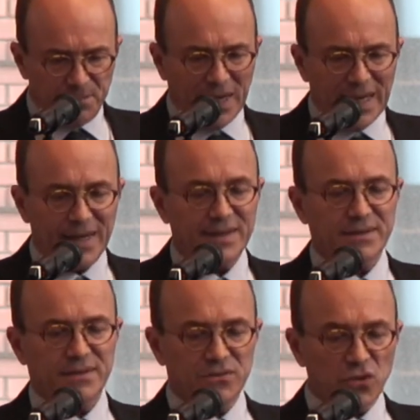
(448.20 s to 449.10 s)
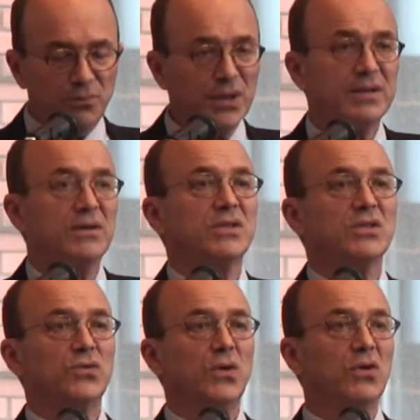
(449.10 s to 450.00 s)
plan to build a
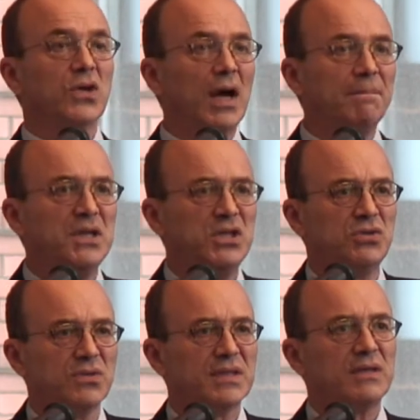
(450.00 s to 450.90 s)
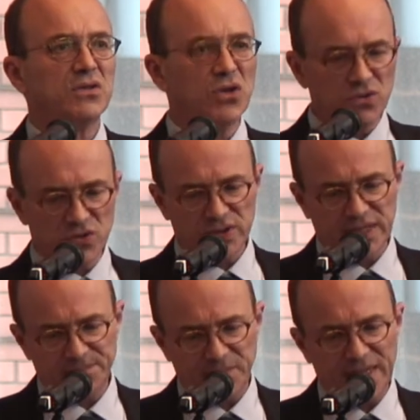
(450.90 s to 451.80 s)
strong, ambitious, and
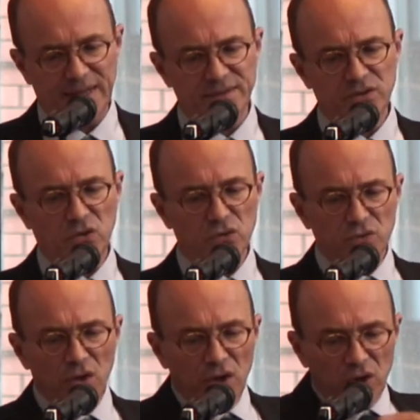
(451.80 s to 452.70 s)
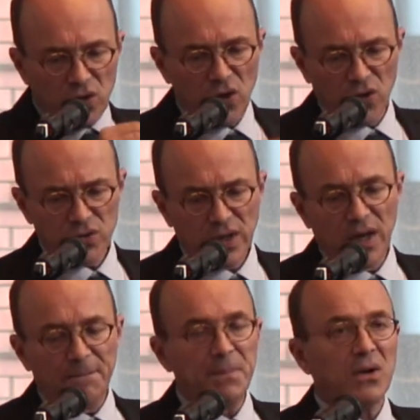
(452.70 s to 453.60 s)
coordinated plan called
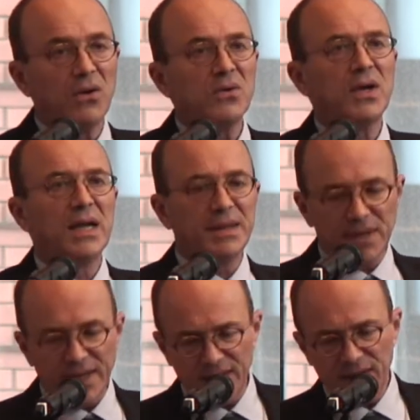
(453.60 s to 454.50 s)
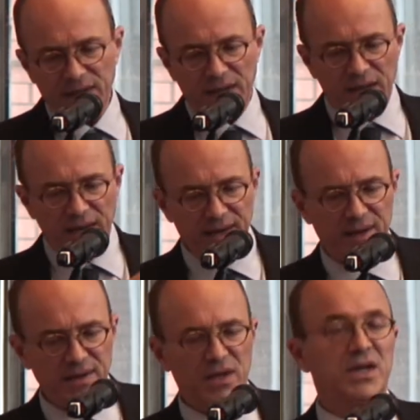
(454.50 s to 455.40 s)
Plan Climat
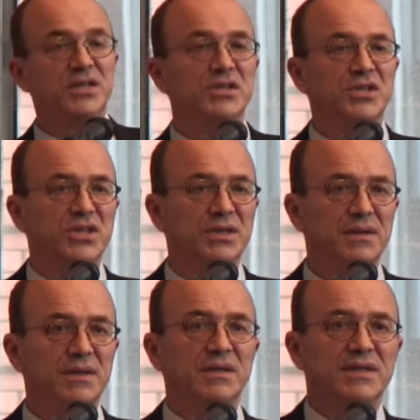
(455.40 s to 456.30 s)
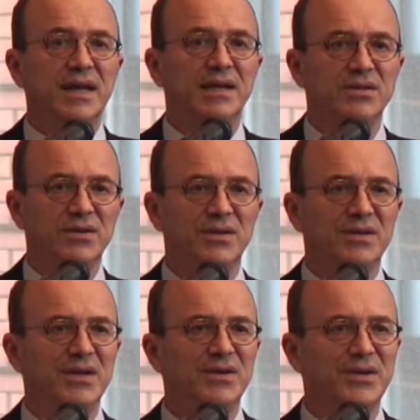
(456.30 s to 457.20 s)
Air Energy inside
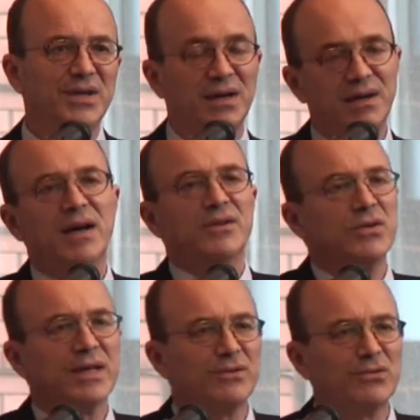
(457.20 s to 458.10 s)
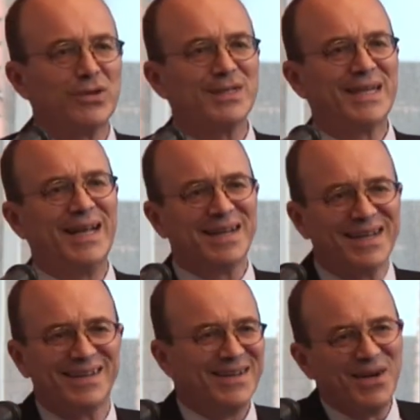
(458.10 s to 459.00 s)
the area. I don't have to translate.
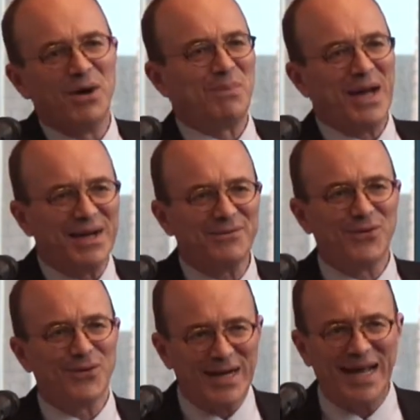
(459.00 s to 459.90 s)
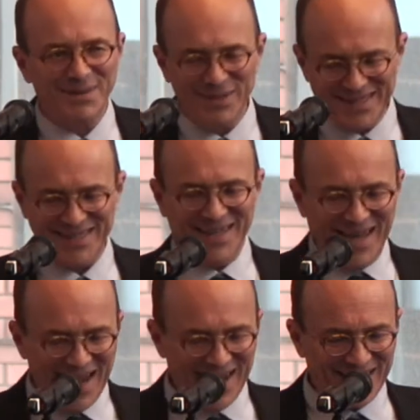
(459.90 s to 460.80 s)
A plan for climate,
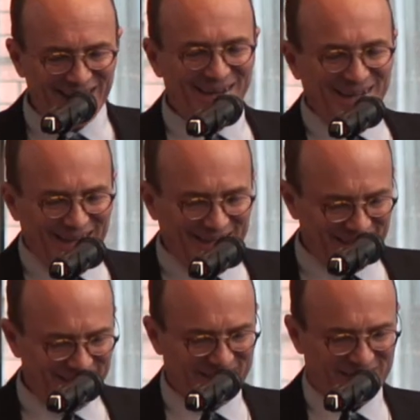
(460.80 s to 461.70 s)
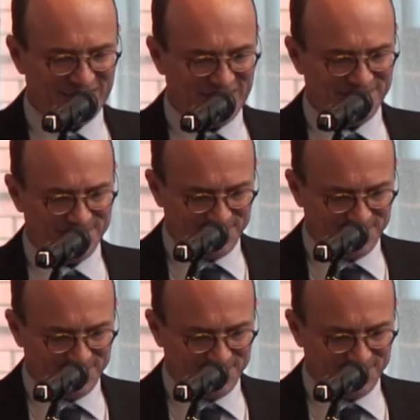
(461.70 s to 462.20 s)
air, and energy.